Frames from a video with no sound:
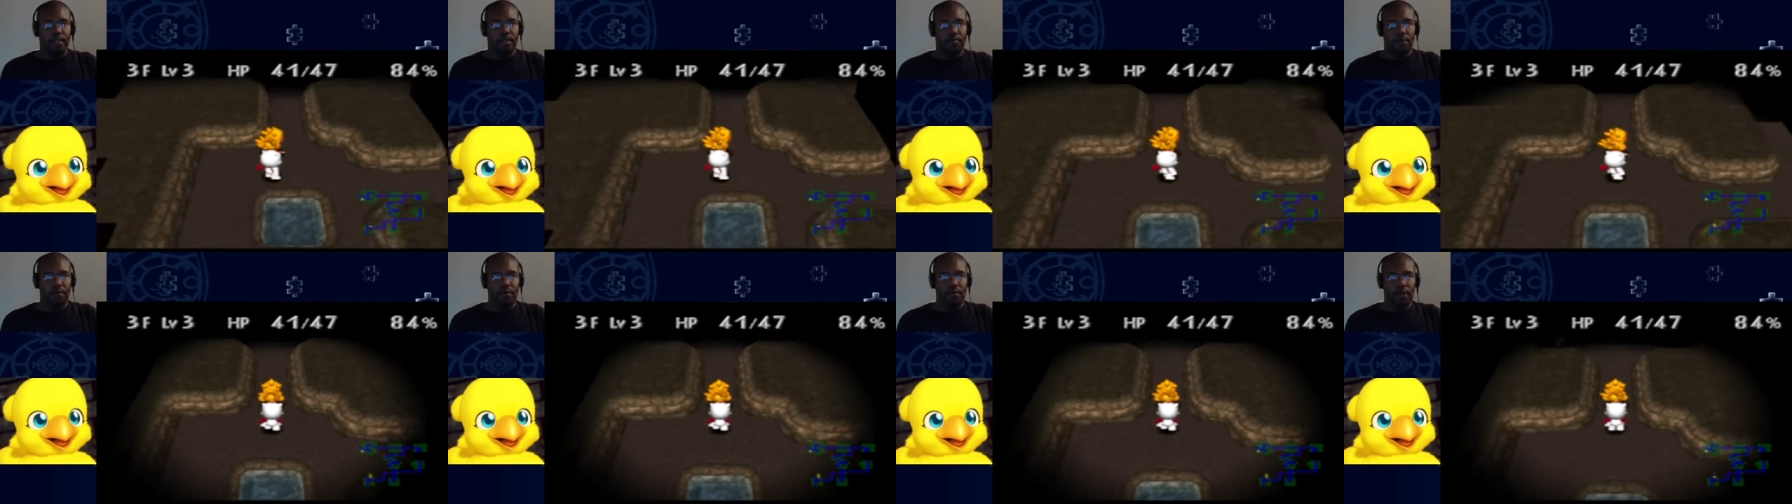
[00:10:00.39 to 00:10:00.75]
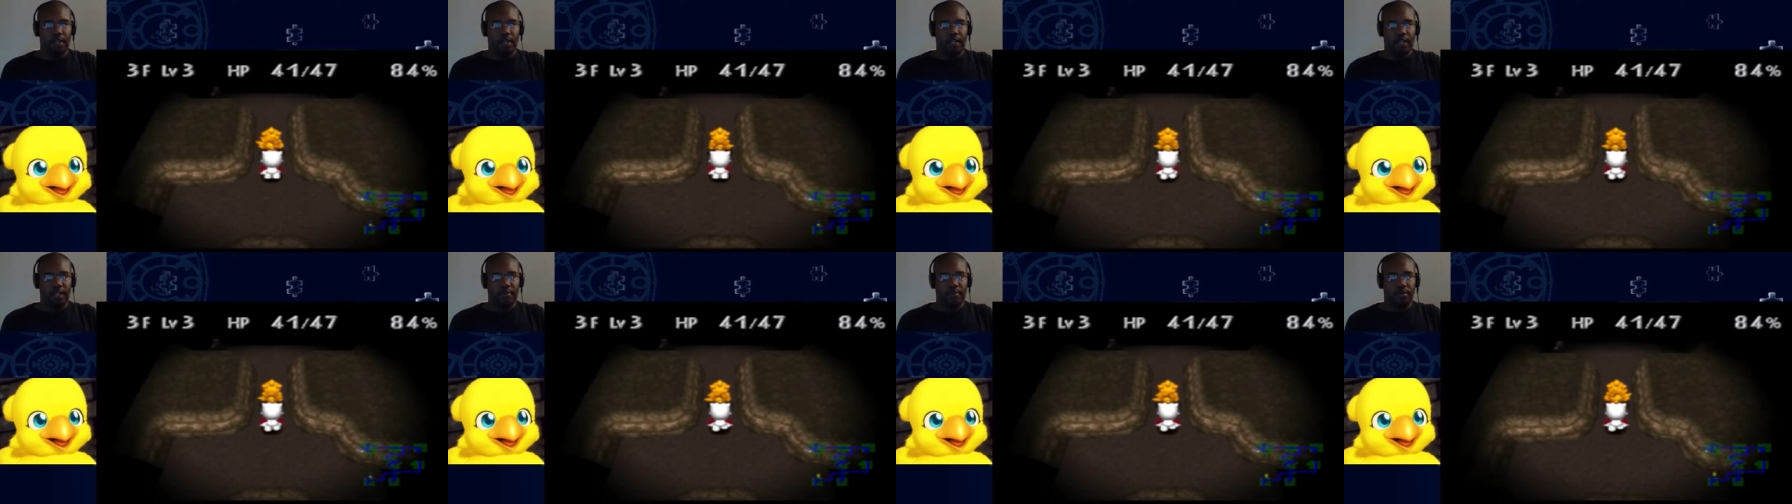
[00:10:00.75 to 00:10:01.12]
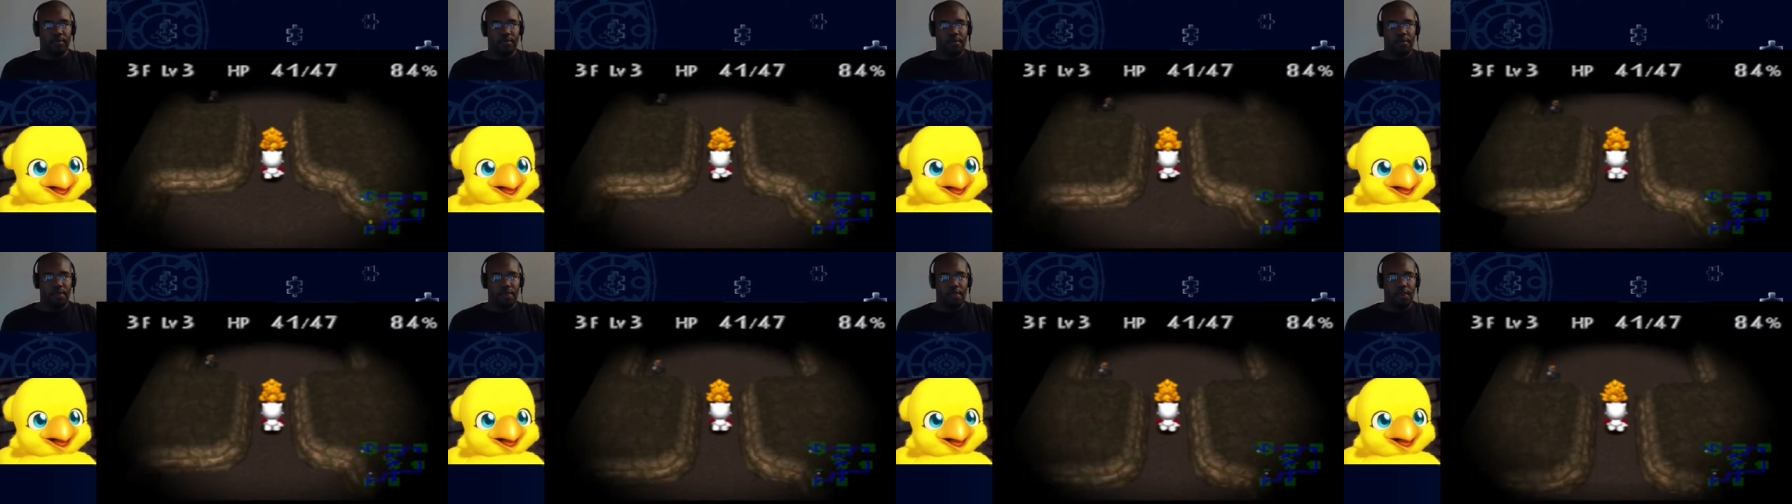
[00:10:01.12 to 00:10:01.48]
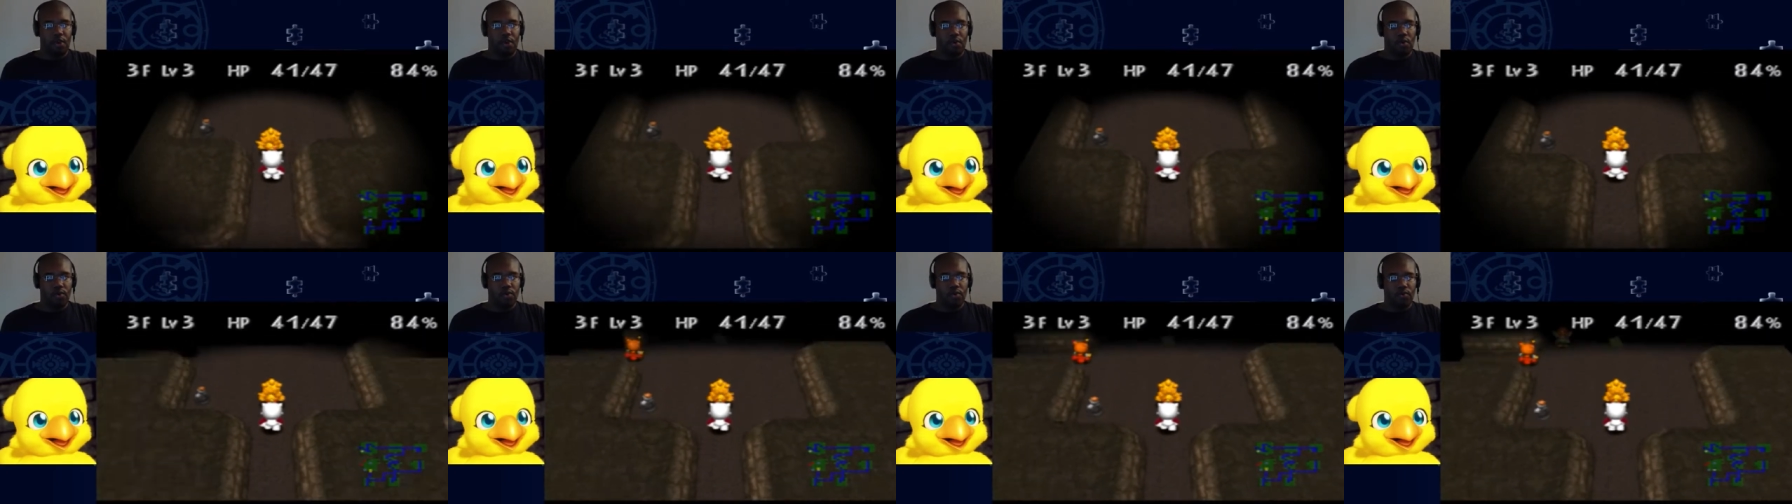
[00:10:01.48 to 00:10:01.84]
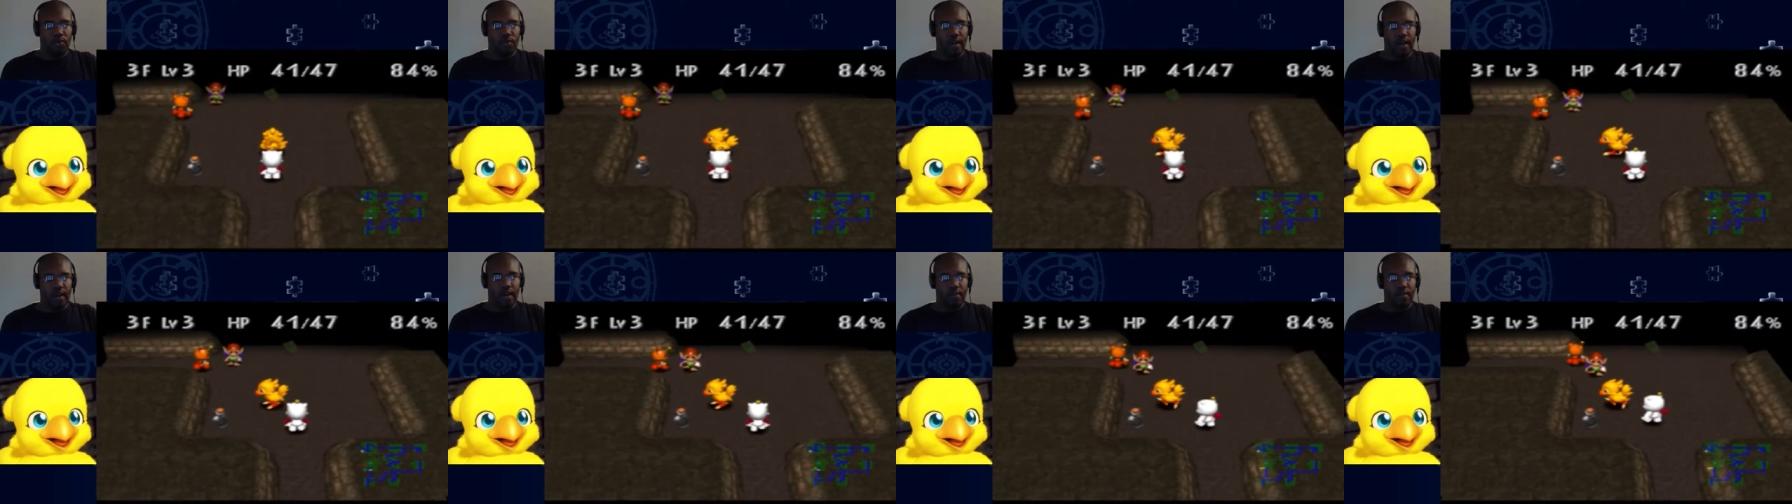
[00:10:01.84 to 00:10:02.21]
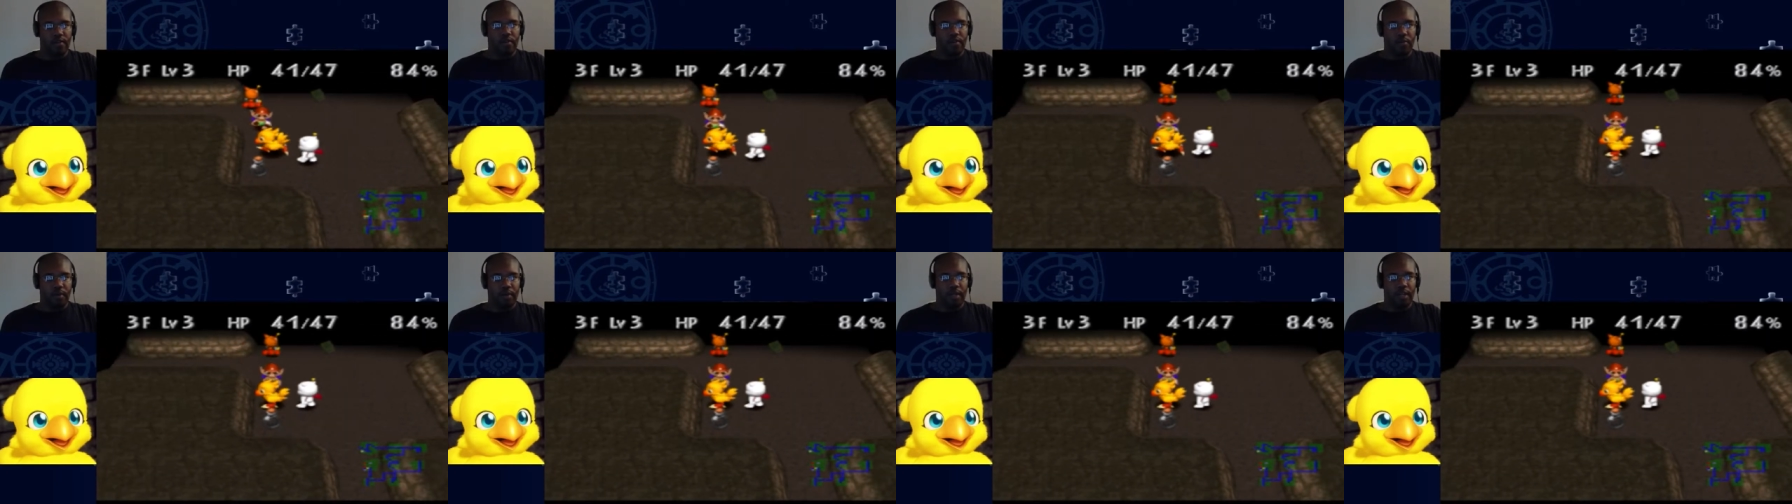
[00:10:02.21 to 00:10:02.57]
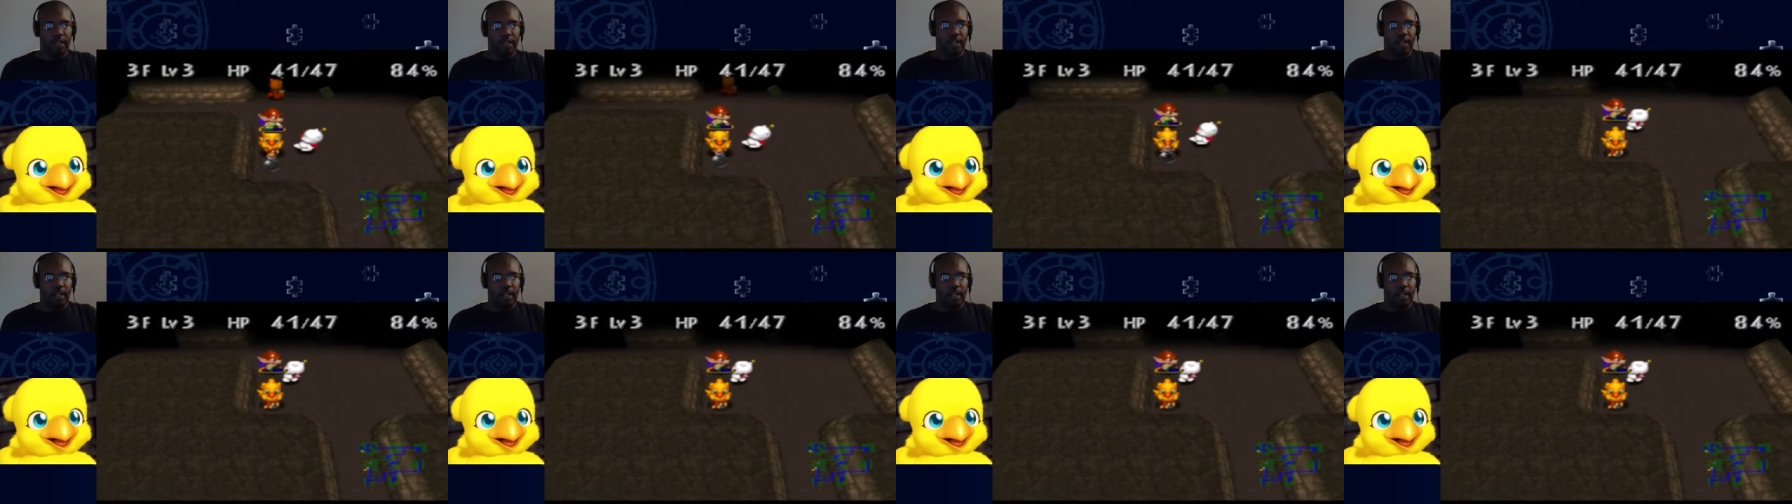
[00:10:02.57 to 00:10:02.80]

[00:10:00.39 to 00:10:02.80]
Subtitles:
we want to keep those around. So we're getting a